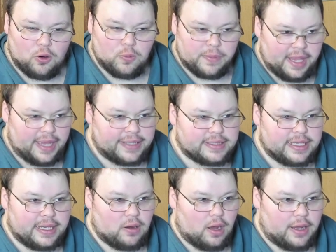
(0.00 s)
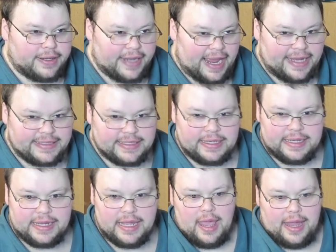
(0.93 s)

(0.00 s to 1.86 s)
OBS and Audacity